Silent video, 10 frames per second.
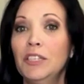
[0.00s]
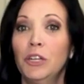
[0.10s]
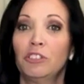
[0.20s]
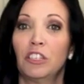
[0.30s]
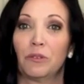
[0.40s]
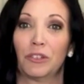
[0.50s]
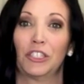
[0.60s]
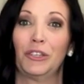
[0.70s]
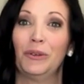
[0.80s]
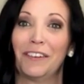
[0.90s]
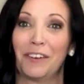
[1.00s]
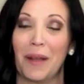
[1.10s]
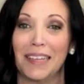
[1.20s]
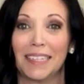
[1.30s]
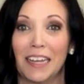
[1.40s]
told you there was 2 different
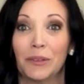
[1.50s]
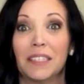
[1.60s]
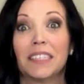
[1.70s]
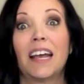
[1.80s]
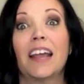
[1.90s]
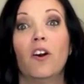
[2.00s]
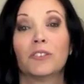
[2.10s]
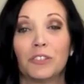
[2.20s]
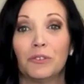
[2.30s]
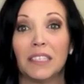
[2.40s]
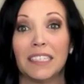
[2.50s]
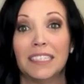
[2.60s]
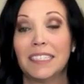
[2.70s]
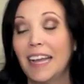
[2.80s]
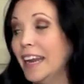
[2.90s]
ways that I use this. I also use this
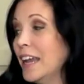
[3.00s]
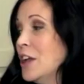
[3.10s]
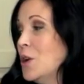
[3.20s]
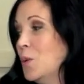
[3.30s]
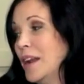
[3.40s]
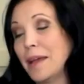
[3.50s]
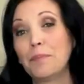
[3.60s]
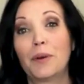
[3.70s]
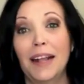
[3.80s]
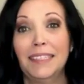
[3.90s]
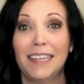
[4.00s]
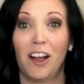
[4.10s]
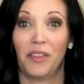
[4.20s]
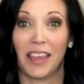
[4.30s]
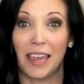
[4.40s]
inside when I'm pressing
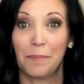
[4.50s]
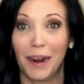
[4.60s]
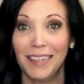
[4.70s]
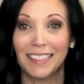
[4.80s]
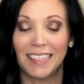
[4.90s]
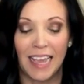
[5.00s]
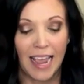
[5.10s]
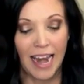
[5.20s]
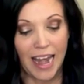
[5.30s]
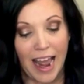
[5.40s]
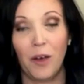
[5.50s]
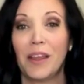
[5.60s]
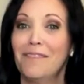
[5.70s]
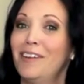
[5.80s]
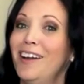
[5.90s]
on the heat press. Now that
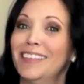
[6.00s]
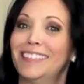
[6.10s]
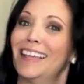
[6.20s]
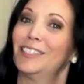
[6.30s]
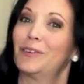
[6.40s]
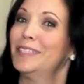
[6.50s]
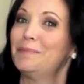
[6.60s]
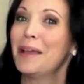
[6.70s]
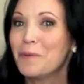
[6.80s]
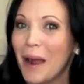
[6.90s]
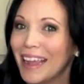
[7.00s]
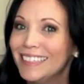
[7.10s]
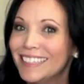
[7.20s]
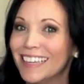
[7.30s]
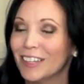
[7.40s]
I've got this nice crisp and
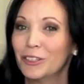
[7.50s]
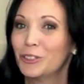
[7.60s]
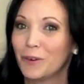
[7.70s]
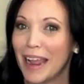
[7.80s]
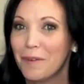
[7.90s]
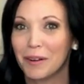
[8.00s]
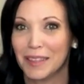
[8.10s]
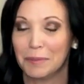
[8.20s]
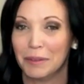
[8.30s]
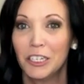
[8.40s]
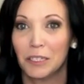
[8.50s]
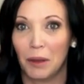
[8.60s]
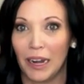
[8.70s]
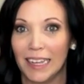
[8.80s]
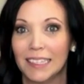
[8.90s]
white, and it looks great where this bleach
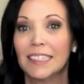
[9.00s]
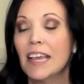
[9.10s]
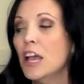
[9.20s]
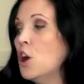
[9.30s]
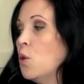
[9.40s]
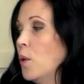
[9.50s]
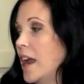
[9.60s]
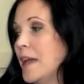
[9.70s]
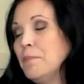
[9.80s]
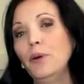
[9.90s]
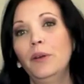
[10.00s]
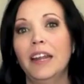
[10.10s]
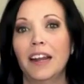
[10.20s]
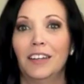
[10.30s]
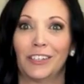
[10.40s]
spot is, when I put
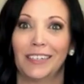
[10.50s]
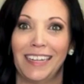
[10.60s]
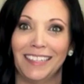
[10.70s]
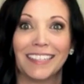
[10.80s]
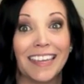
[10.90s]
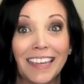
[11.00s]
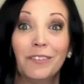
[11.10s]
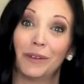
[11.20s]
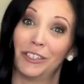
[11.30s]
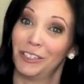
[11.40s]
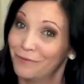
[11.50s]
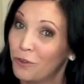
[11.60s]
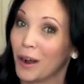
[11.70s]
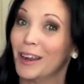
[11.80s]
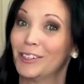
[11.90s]
it under intense heat, which
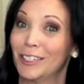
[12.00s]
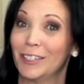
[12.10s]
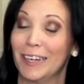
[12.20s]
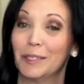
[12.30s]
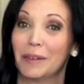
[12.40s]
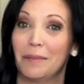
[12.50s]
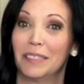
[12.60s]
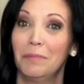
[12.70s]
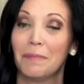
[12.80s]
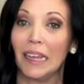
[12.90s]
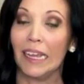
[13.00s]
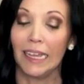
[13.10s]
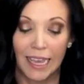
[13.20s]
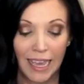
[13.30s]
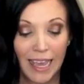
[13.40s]
400 degrees when I'm
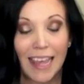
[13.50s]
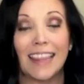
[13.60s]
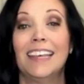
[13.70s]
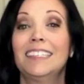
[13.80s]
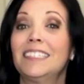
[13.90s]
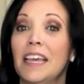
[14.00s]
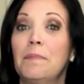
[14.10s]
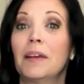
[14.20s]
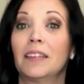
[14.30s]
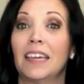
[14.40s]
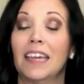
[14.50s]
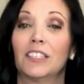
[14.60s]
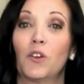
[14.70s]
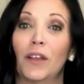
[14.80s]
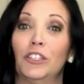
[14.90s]
sublimating, this typically is
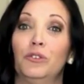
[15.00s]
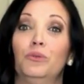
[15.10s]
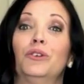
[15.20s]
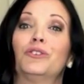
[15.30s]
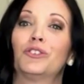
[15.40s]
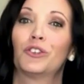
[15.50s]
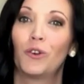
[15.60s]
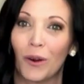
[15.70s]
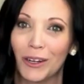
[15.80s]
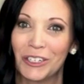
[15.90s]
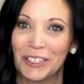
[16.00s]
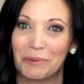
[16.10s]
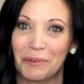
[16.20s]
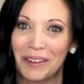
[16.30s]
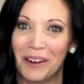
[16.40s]
going to scorch, is
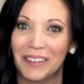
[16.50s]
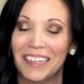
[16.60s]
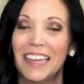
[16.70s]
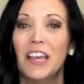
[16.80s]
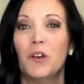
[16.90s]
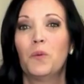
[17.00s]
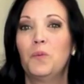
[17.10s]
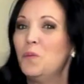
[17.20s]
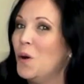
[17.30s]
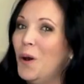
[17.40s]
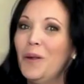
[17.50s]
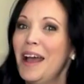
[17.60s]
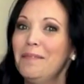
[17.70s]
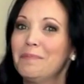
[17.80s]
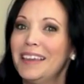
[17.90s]
what we call it. All
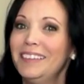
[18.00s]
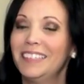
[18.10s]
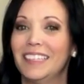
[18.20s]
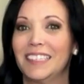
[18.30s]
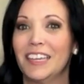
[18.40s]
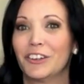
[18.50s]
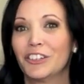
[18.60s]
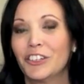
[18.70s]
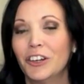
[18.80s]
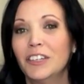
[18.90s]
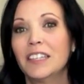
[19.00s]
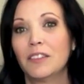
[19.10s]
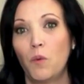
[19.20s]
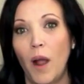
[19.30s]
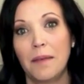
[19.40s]
that means is that your shirt,
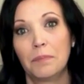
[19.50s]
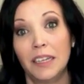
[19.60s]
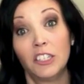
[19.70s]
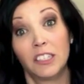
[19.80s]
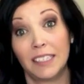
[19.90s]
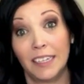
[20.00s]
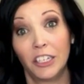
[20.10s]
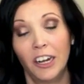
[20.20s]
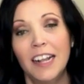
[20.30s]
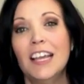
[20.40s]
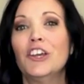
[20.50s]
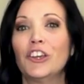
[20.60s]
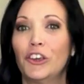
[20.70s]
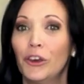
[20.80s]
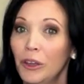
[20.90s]
the white bleach center,
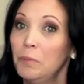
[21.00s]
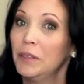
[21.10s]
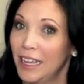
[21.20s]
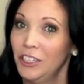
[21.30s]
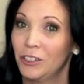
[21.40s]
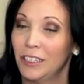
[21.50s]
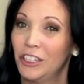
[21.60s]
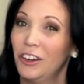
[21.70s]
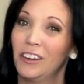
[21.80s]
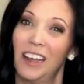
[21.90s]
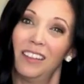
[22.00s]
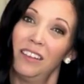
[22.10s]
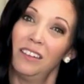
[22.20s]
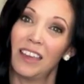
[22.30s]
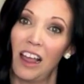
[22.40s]
could potentially turn a
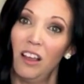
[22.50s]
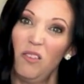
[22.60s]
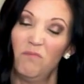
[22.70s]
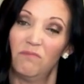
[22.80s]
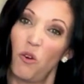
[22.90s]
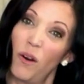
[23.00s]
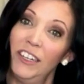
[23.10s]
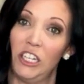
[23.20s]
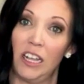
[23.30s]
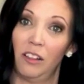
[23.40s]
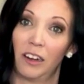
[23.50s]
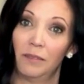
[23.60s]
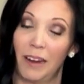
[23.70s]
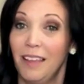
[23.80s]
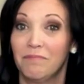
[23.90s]
little yellow, orangey color,
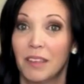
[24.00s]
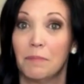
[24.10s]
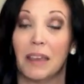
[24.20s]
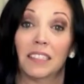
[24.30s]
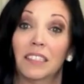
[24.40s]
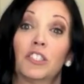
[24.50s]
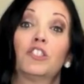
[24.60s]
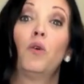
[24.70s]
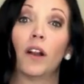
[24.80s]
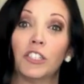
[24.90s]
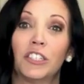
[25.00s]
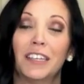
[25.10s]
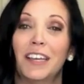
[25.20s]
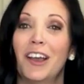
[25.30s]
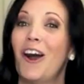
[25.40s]
right? Because it's scorched.
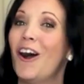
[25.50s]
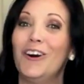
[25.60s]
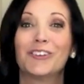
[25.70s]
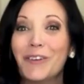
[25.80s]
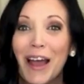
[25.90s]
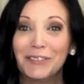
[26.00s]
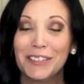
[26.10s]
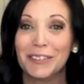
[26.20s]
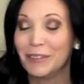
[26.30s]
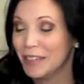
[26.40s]
All you have to do